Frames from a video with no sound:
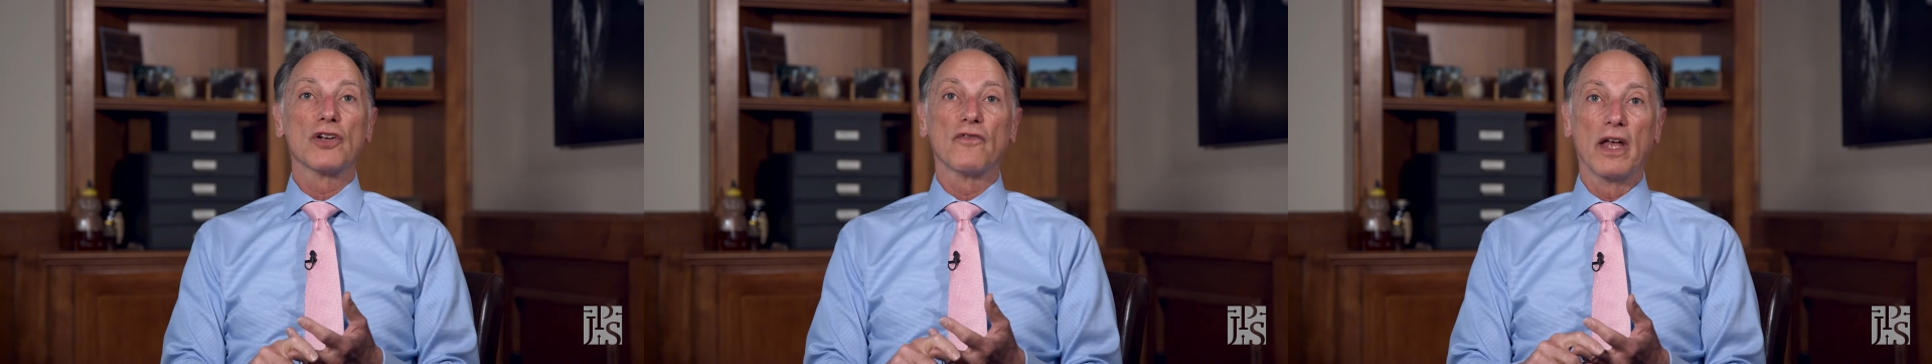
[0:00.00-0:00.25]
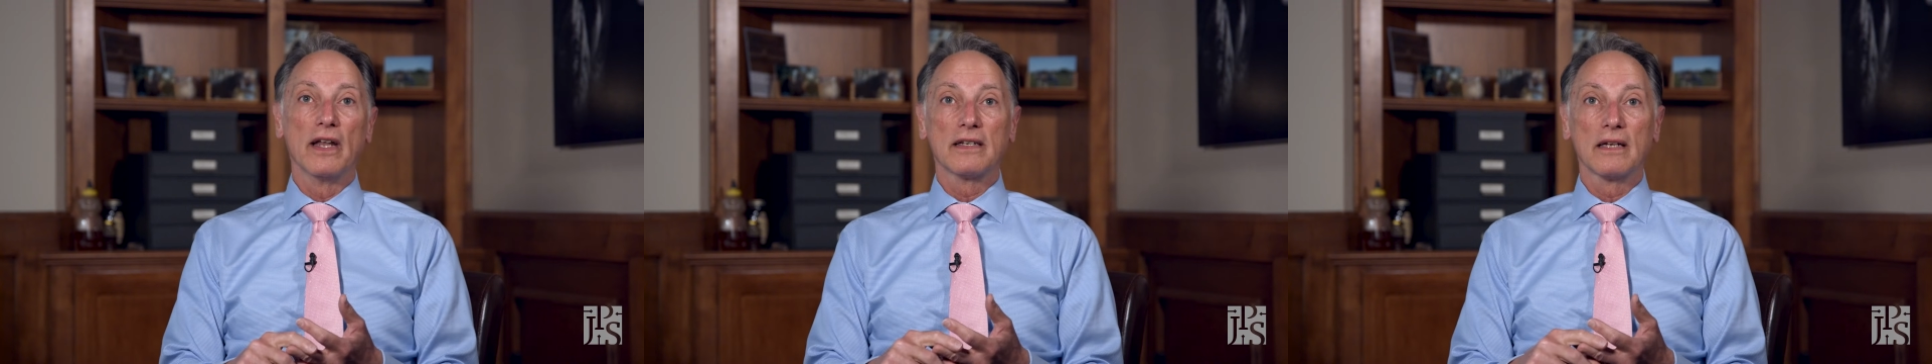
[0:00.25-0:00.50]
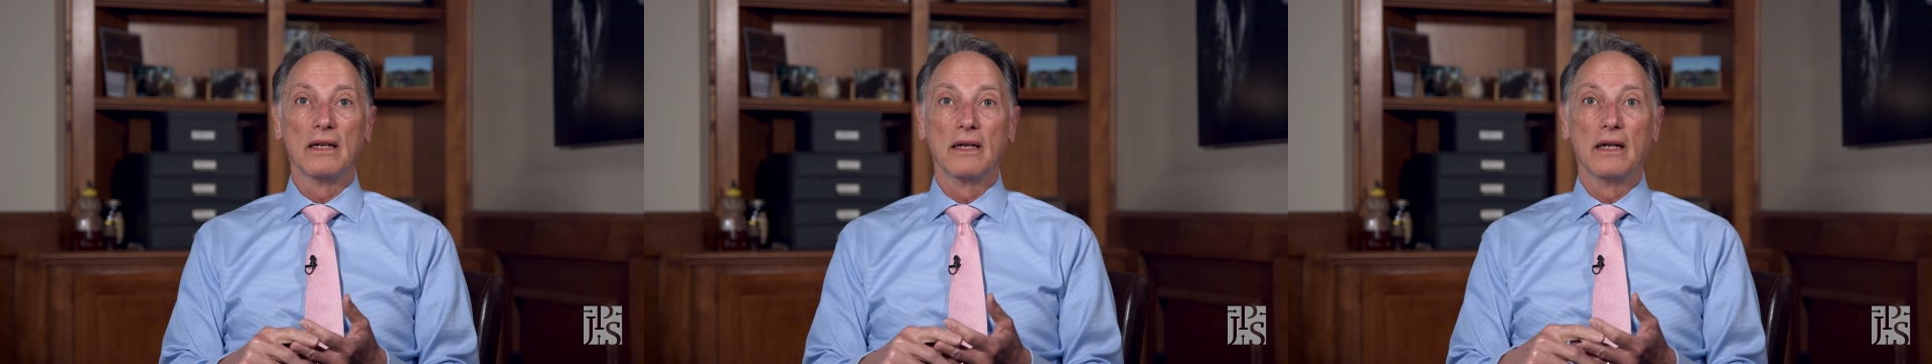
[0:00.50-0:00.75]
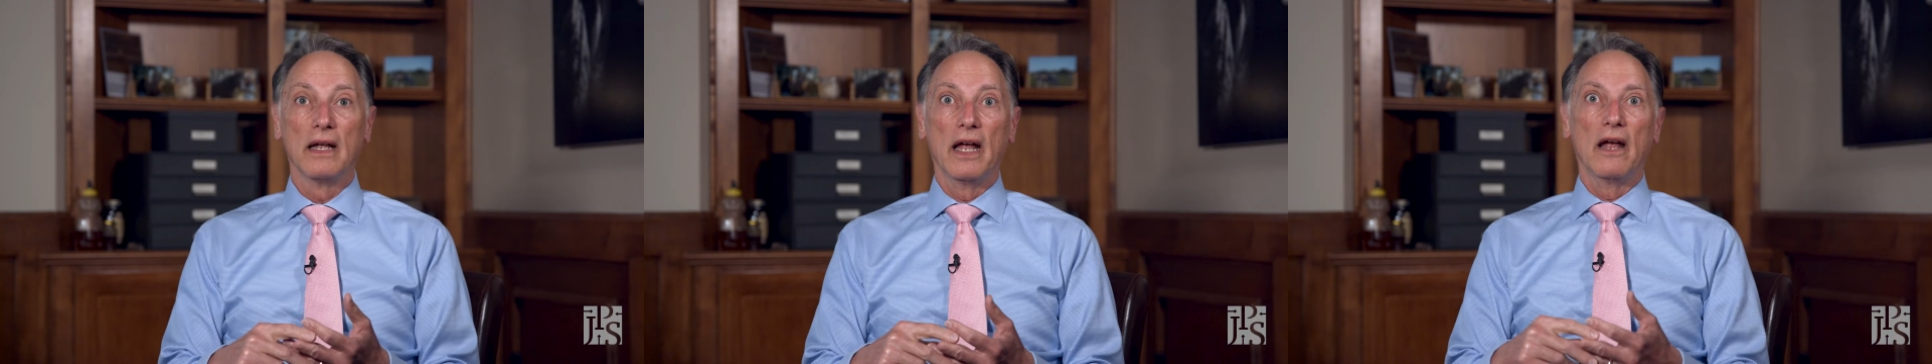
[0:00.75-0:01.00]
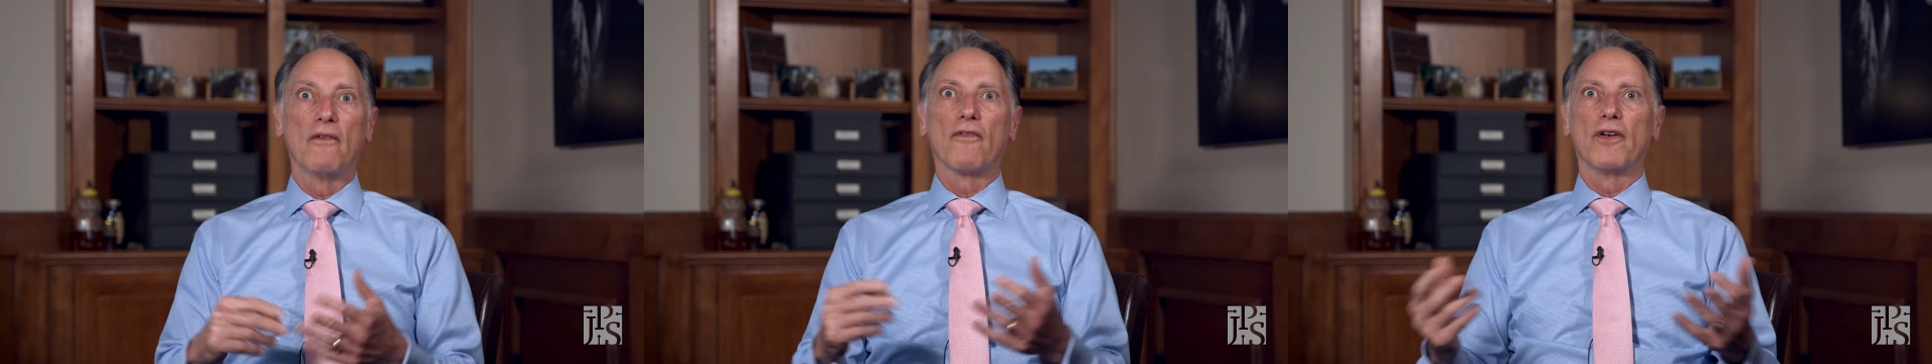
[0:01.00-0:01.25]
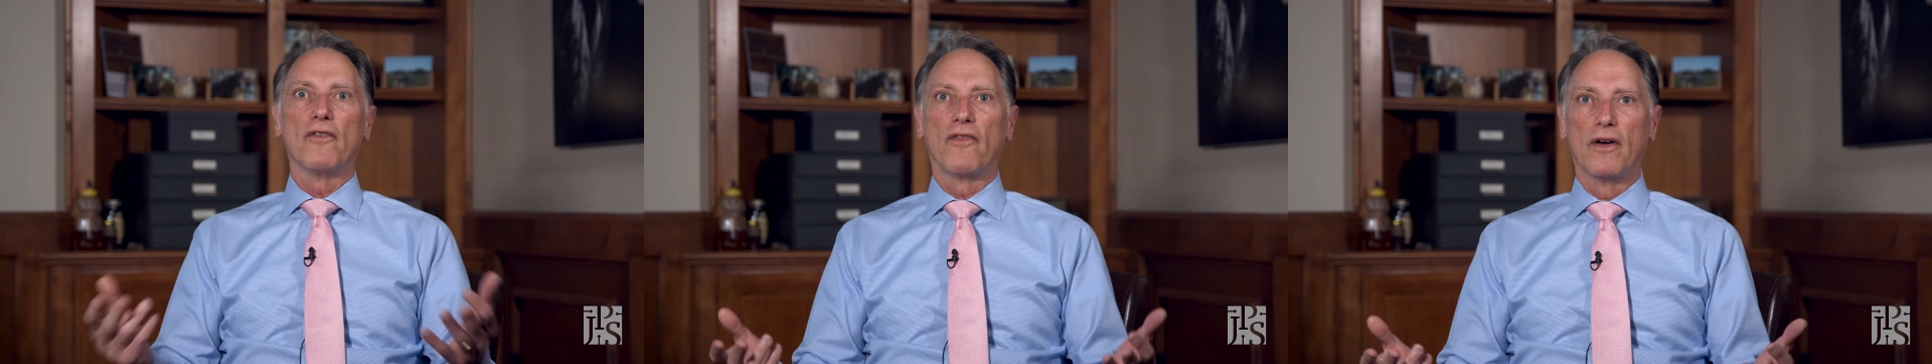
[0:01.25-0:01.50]
event,
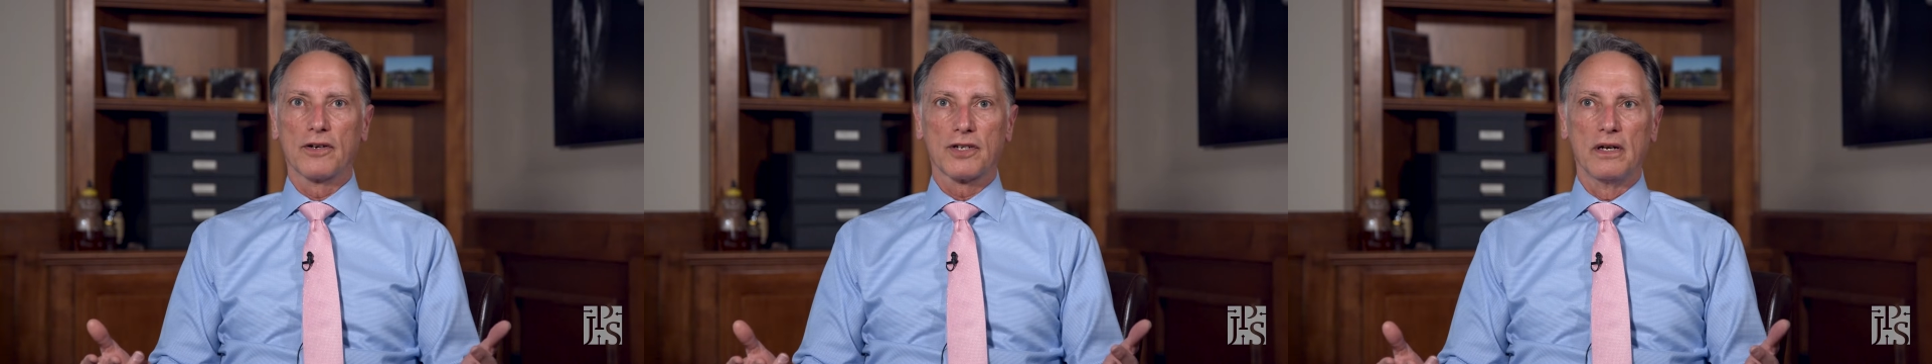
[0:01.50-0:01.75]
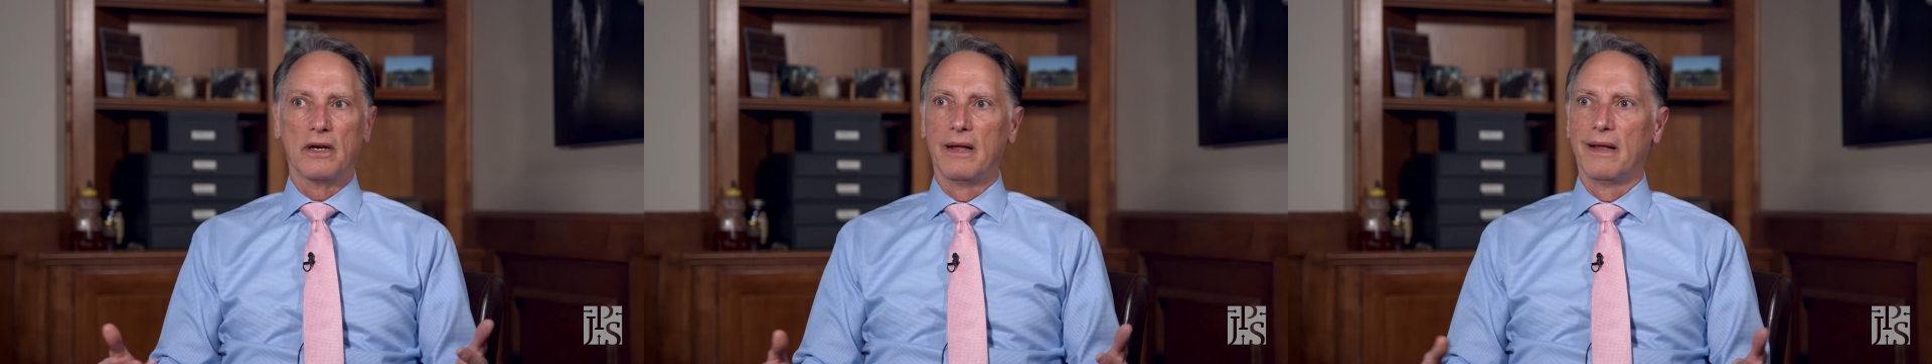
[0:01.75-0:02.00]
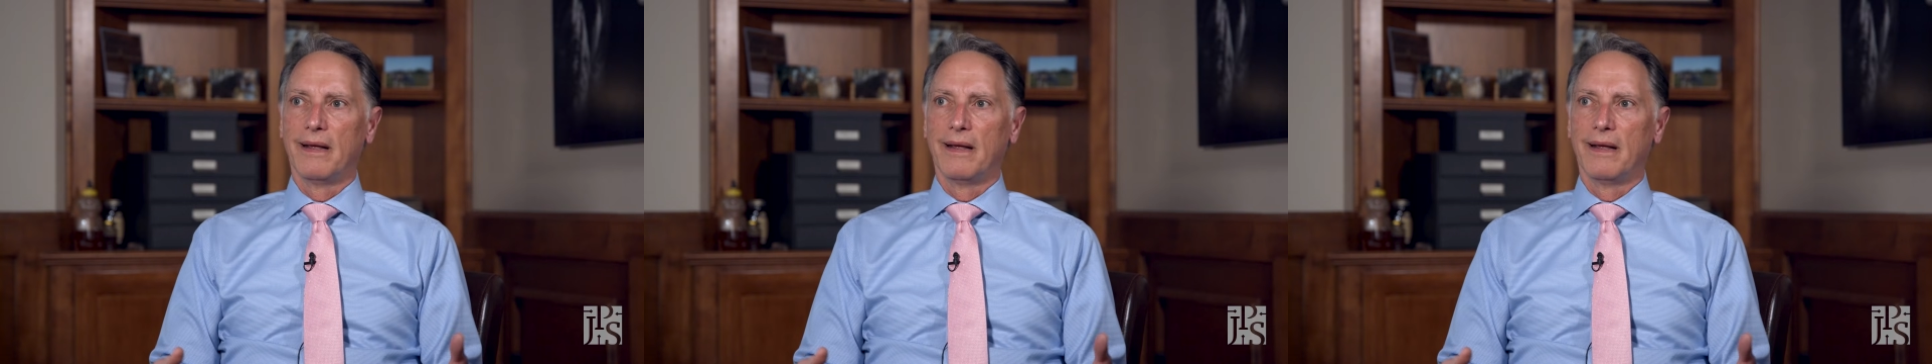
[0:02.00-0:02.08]
every function,